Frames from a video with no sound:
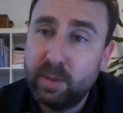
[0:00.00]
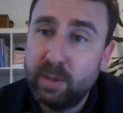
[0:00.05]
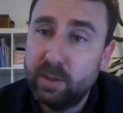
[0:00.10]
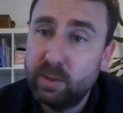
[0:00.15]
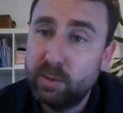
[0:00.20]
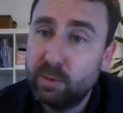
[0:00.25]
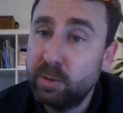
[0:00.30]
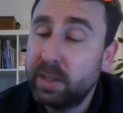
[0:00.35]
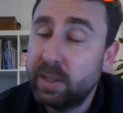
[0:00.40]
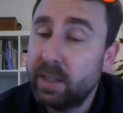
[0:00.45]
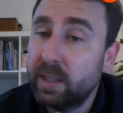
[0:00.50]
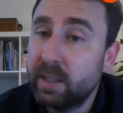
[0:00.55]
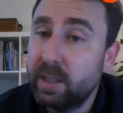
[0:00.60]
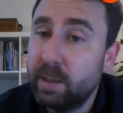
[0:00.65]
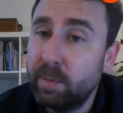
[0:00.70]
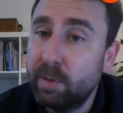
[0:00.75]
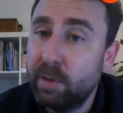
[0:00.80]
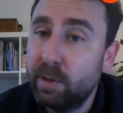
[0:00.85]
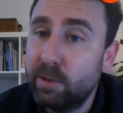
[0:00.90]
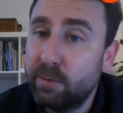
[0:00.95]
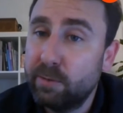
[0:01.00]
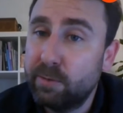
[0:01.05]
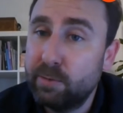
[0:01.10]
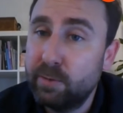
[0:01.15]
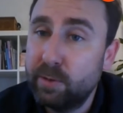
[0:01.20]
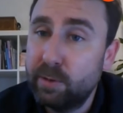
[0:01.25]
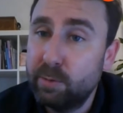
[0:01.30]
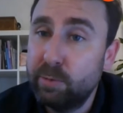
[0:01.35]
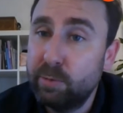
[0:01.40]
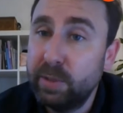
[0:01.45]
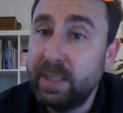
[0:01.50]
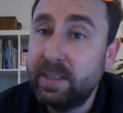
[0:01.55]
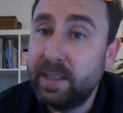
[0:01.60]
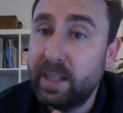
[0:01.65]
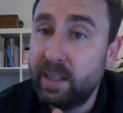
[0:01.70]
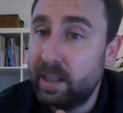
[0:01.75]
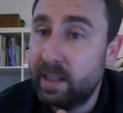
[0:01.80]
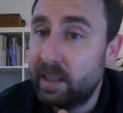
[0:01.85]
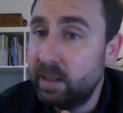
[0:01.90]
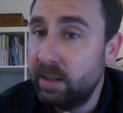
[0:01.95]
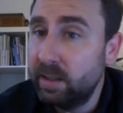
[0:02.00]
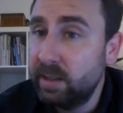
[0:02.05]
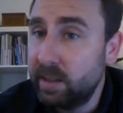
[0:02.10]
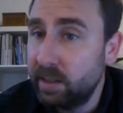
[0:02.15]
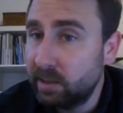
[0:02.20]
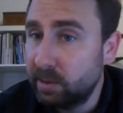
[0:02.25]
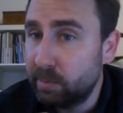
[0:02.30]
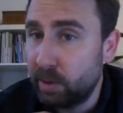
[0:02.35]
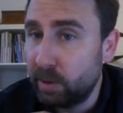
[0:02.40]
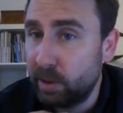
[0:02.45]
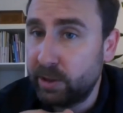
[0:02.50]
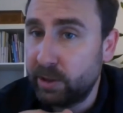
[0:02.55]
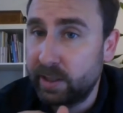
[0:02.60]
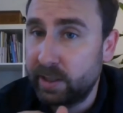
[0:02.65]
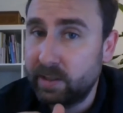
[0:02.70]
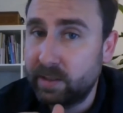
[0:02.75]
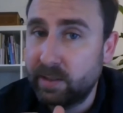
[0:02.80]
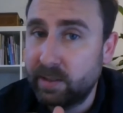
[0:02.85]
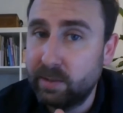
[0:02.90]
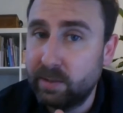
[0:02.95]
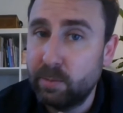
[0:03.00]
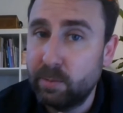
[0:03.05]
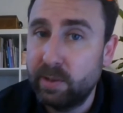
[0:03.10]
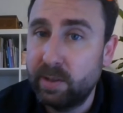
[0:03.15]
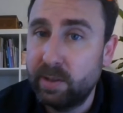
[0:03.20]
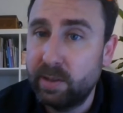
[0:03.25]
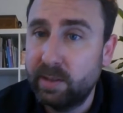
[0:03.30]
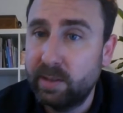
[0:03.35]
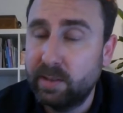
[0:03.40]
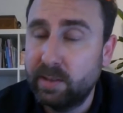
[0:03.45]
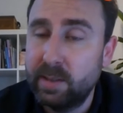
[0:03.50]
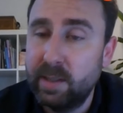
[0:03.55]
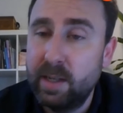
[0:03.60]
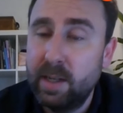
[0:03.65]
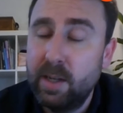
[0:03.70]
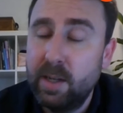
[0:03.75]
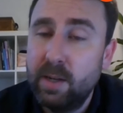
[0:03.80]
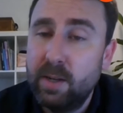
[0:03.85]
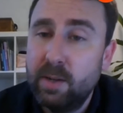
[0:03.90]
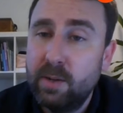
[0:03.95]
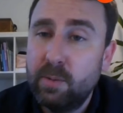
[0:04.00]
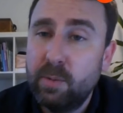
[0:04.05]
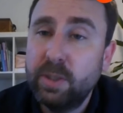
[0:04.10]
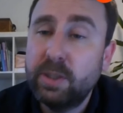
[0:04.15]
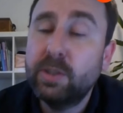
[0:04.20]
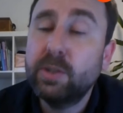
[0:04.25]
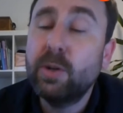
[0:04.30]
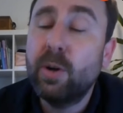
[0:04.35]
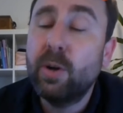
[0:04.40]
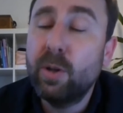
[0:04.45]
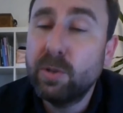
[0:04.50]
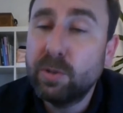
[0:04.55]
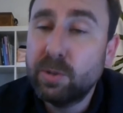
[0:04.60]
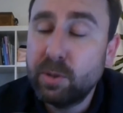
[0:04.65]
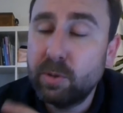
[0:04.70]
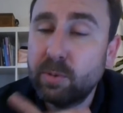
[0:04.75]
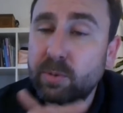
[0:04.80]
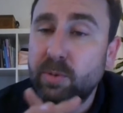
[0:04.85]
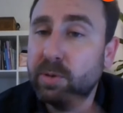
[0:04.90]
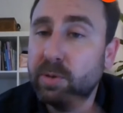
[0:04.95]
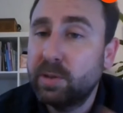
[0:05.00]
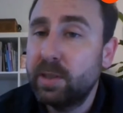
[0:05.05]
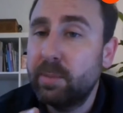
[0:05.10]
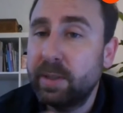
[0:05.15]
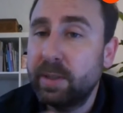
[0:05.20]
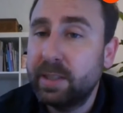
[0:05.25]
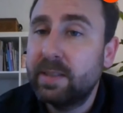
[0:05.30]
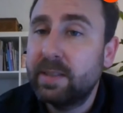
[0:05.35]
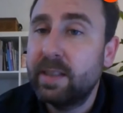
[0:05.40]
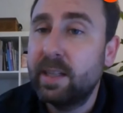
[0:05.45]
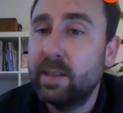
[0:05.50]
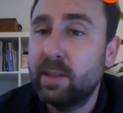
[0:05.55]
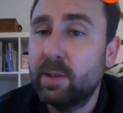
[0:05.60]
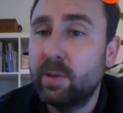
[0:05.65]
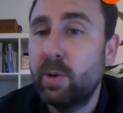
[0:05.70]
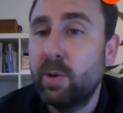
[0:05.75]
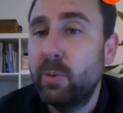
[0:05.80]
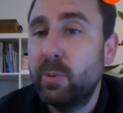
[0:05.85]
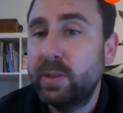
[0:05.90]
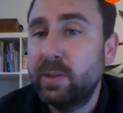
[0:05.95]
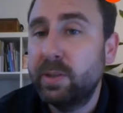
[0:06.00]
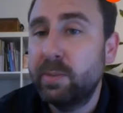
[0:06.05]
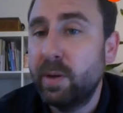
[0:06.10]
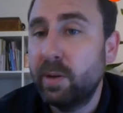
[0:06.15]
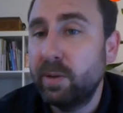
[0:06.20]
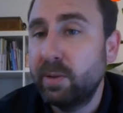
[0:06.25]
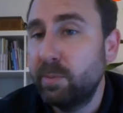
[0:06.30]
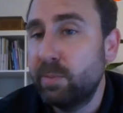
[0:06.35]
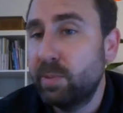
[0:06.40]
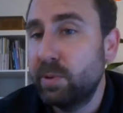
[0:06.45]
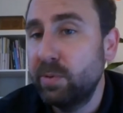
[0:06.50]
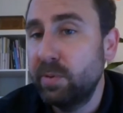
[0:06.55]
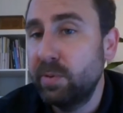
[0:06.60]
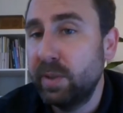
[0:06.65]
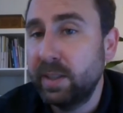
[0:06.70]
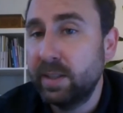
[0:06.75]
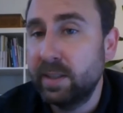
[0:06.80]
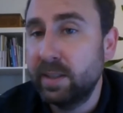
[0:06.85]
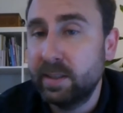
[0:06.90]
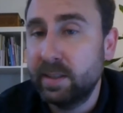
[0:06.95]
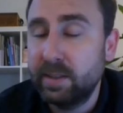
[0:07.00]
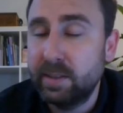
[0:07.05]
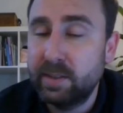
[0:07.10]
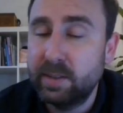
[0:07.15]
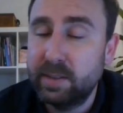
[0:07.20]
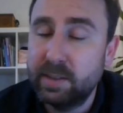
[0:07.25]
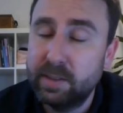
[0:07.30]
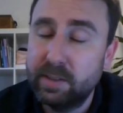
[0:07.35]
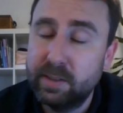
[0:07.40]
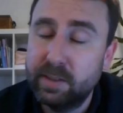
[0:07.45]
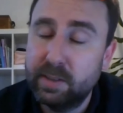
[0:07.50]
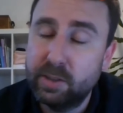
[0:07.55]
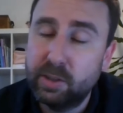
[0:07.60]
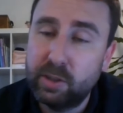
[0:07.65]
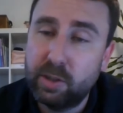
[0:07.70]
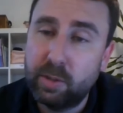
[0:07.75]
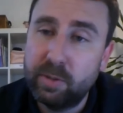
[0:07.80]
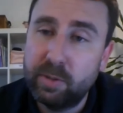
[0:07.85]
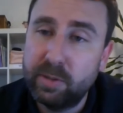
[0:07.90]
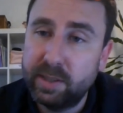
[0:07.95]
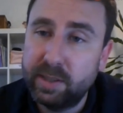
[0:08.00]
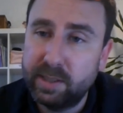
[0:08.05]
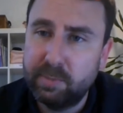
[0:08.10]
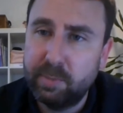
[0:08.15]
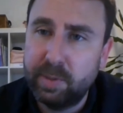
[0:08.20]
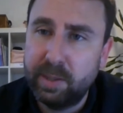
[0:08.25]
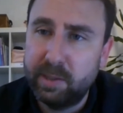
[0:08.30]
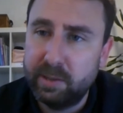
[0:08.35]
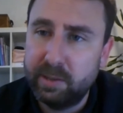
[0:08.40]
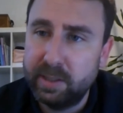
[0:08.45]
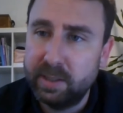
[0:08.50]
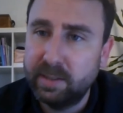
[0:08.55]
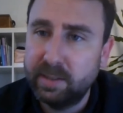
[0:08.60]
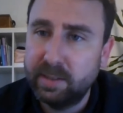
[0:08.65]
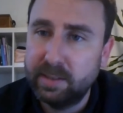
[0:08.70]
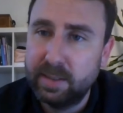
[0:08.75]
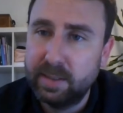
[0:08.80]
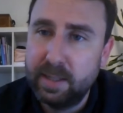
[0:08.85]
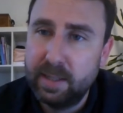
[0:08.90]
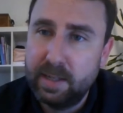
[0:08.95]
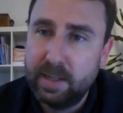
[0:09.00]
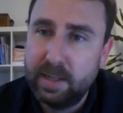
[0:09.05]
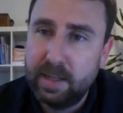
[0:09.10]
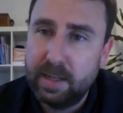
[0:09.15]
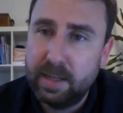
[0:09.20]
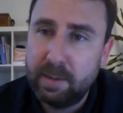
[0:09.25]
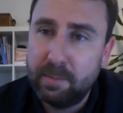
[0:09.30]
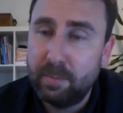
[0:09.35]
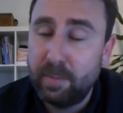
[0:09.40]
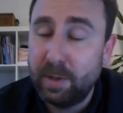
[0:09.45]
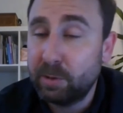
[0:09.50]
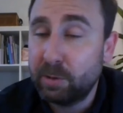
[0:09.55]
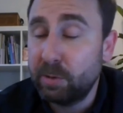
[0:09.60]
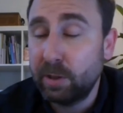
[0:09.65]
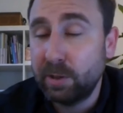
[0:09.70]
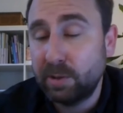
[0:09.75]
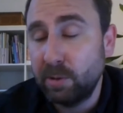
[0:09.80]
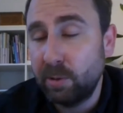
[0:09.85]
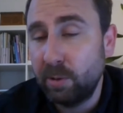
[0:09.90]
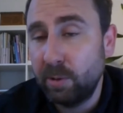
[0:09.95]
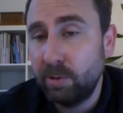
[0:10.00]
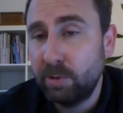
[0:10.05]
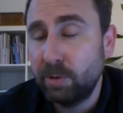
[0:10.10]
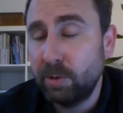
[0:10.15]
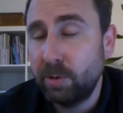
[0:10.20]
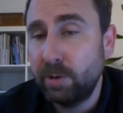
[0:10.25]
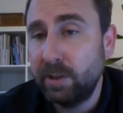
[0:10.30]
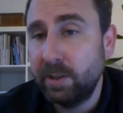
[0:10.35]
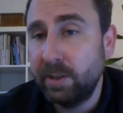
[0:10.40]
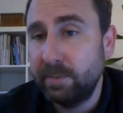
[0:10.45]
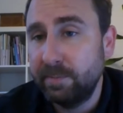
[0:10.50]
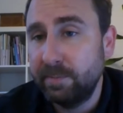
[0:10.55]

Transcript: doing a couple of retail analytics projects with us, which also to some extent are always about improving the shopper's experience across the whole journey.